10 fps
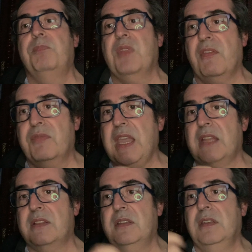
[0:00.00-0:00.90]
of
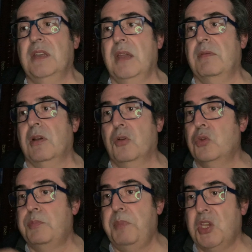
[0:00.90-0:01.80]
getting a
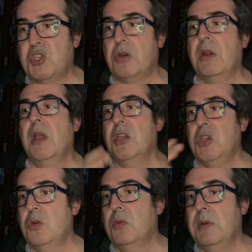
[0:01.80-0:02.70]
good picture,
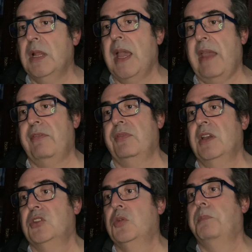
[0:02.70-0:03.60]
you will have
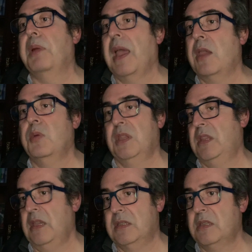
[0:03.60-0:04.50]
to play with
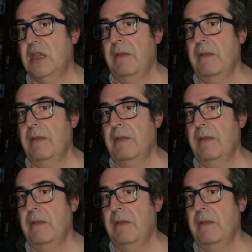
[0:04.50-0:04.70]
this,